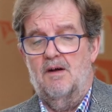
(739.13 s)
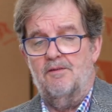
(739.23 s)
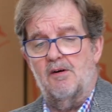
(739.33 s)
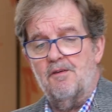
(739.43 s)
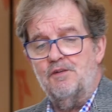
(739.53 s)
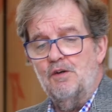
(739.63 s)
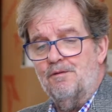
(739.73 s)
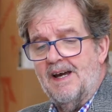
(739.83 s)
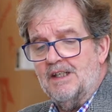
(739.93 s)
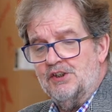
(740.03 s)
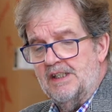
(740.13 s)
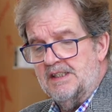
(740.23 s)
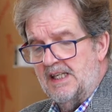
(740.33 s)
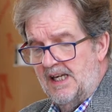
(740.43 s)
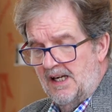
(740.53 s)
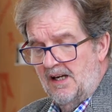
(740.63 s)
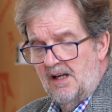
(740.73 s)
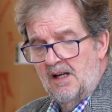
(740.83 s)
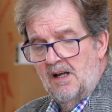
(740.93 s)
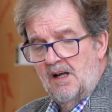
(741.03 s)
There are a few fact sheets here
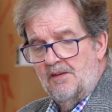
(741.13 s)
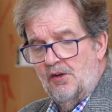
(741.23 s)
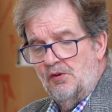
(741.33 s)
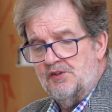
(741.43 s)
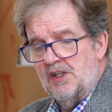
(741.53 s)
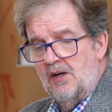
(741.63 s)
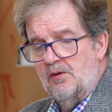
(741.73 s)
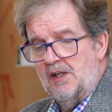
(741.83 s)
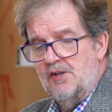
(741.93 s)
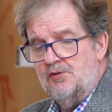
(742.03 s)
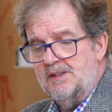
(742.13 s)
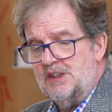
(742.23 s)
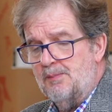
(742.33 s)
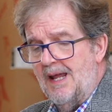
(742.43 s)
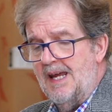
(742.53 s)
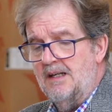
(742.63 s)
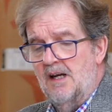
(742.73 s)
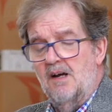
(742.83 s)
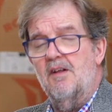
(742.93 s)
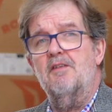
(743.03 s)
that also go to explain
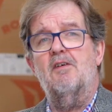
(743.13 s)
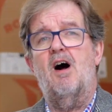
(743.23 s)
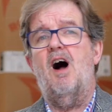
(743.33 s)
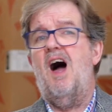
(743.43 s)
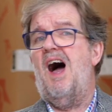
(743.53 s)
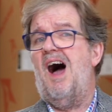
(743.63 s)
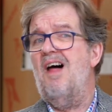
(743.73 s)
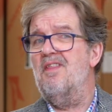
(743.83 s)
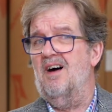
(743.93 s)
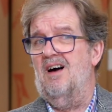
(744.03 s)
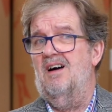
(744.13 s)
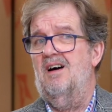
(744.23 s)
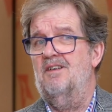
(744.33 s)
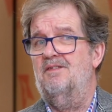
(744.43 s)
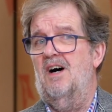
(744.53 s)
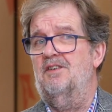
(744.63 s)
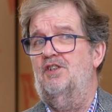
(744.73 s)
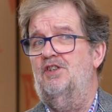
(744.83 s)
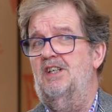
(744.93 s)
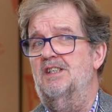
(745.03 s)
that there are other
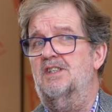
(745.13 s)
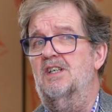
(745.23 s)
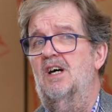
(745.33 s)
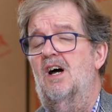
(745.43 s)
advantages